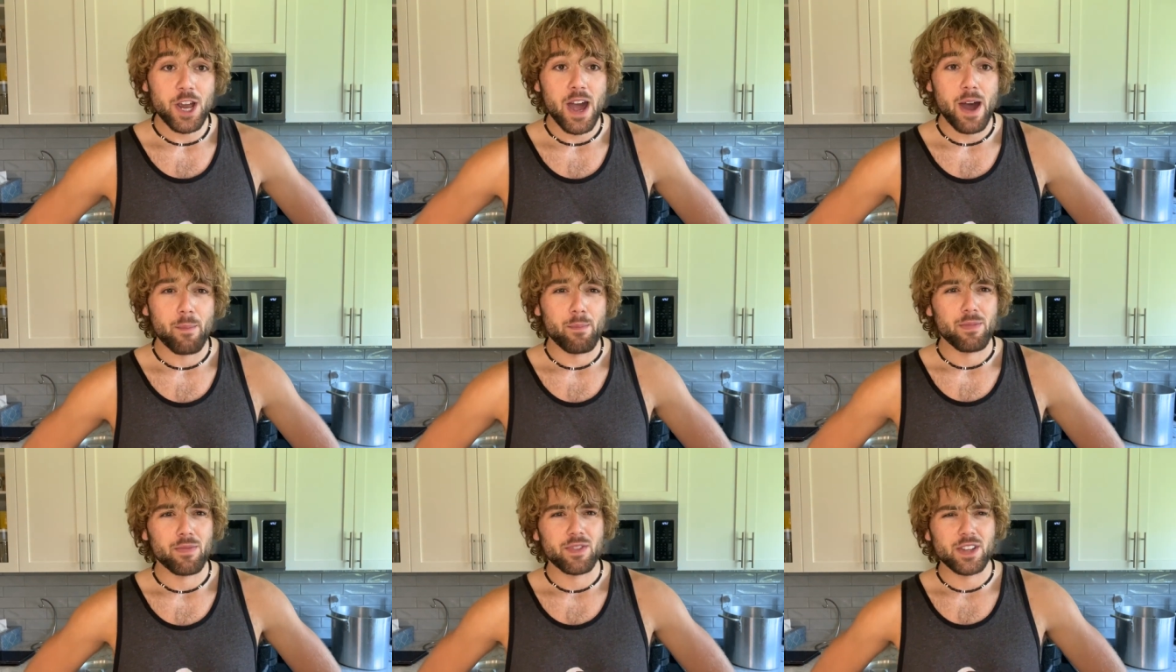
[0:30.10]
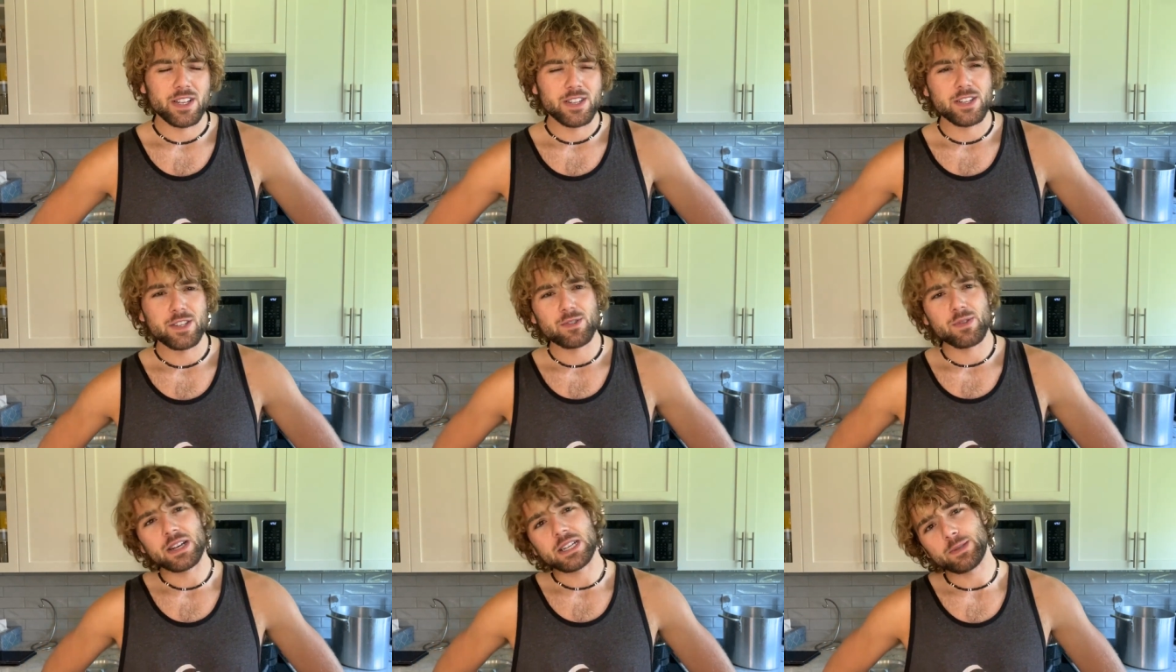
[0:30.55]
jam. This
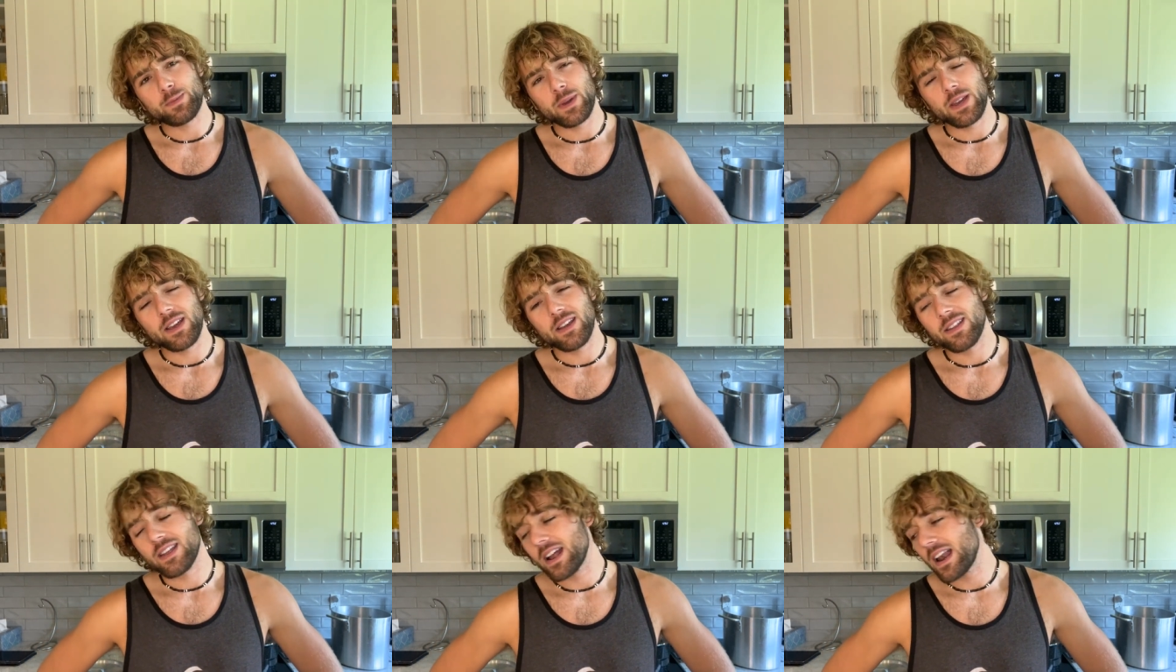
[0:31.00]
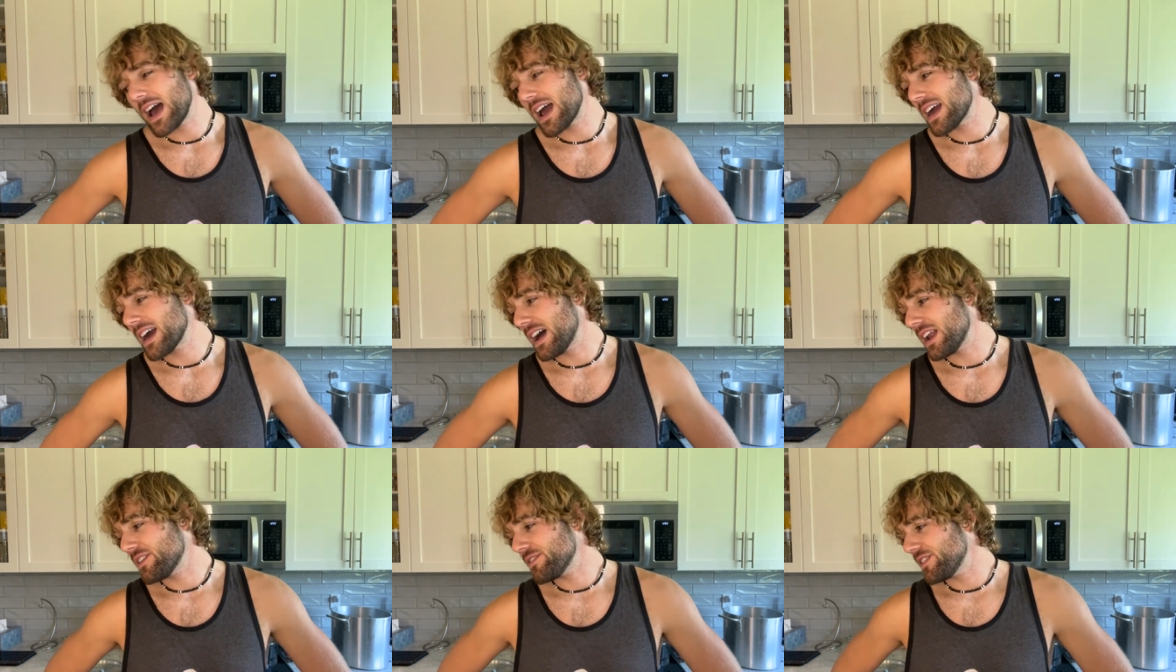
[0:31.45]
is a recipe that I
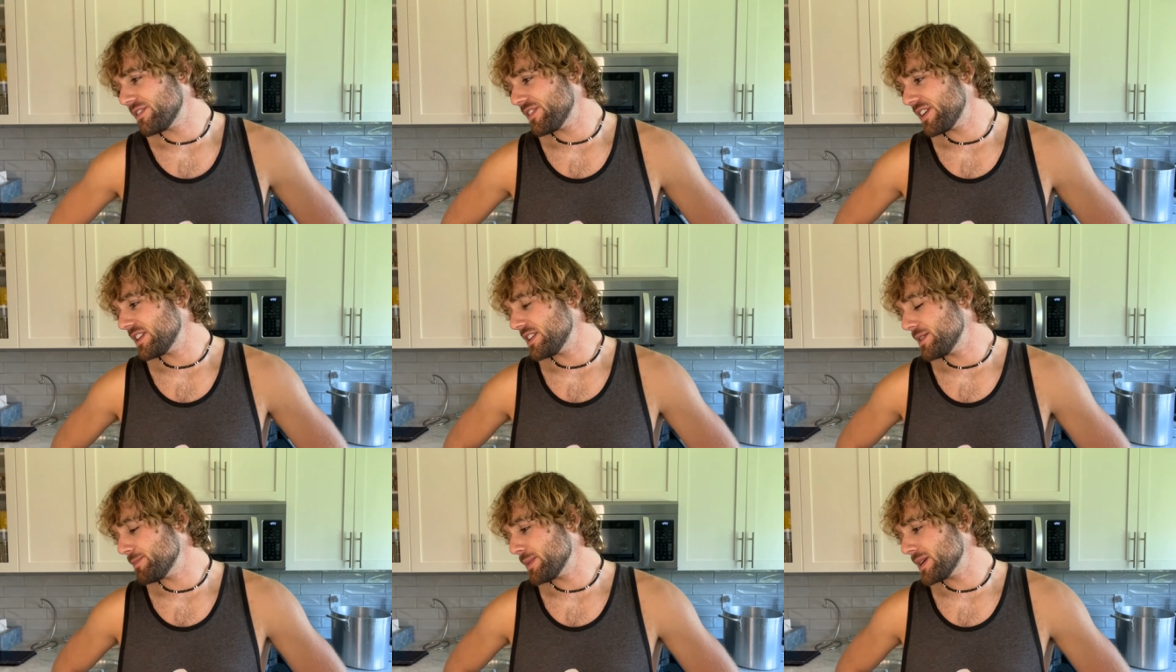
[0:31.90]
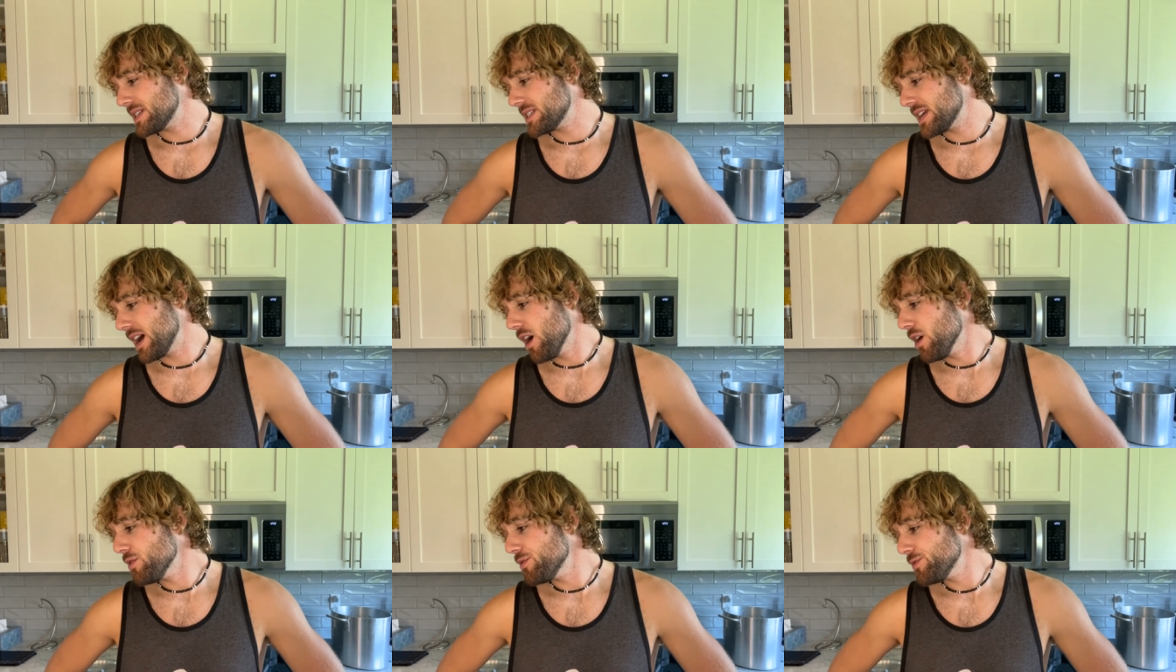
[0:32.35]
kind of invented
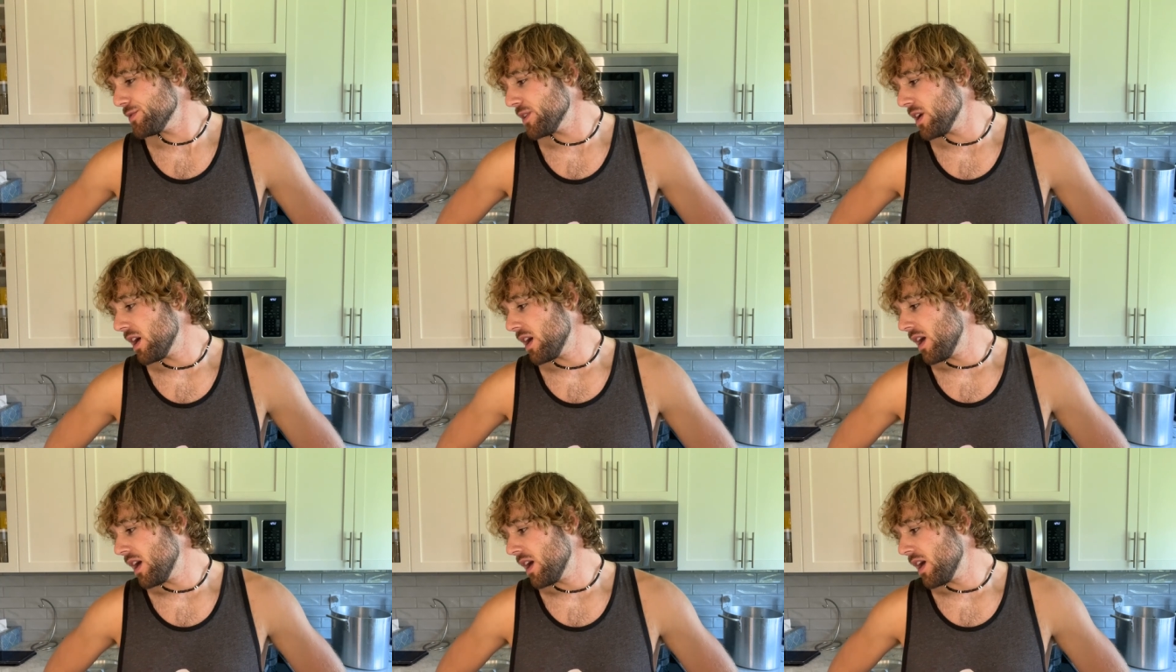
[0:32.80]
myself.